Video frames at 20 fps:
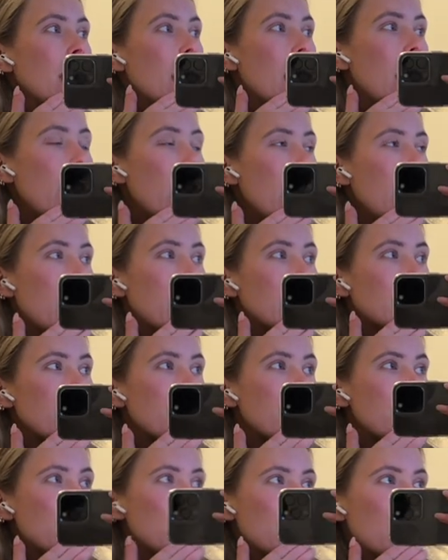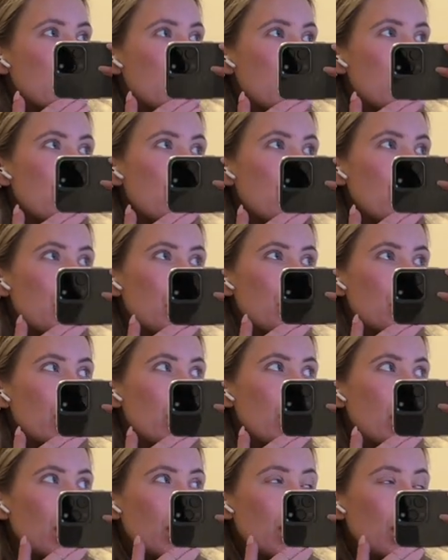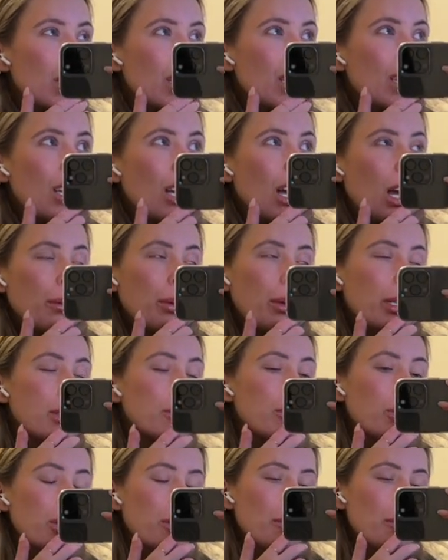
And two, I probably would have